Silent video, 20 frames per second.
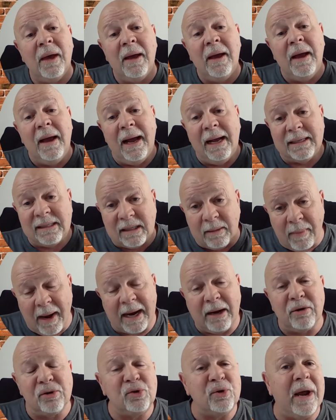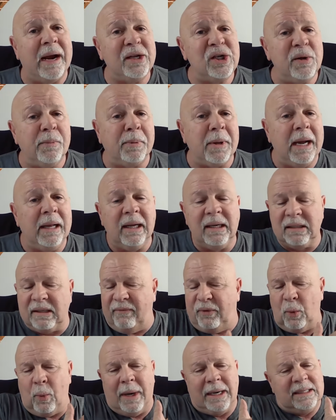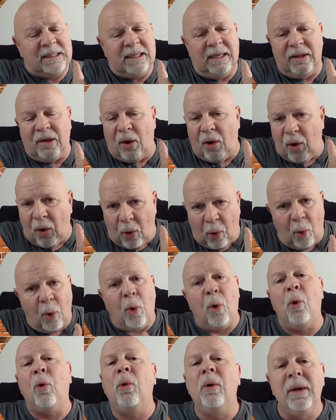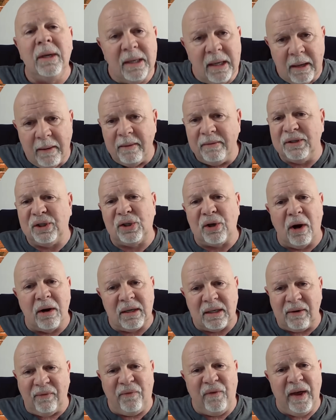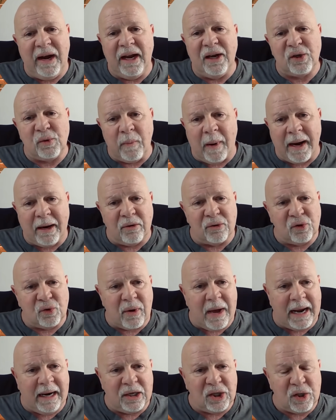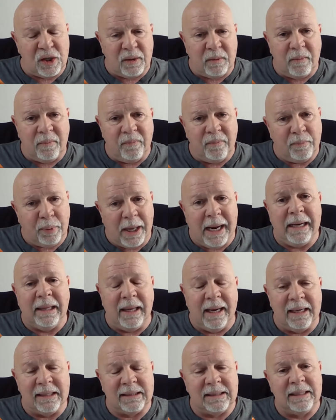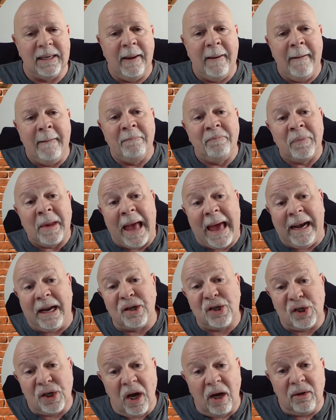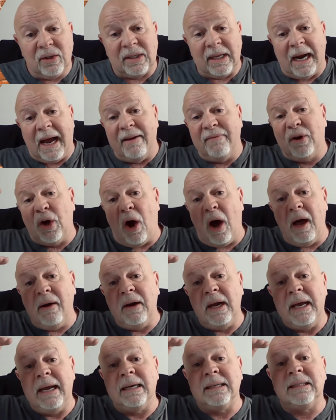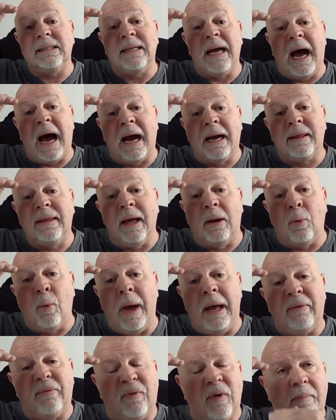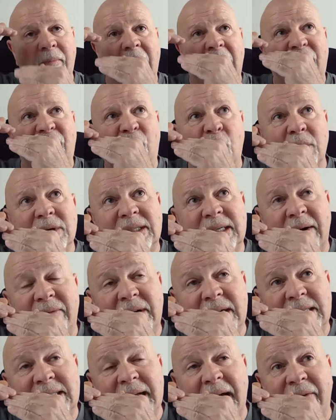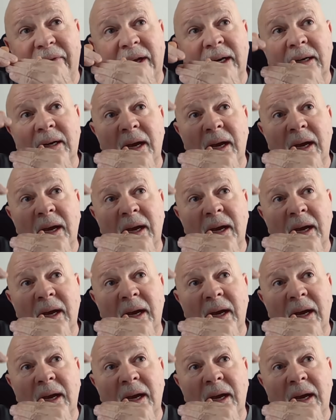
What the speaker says: It's the MicroStrategy playlist if you want to see the whole start to finish MicroStrategy playlist. And it shows that I've gone in a stock that went from like 477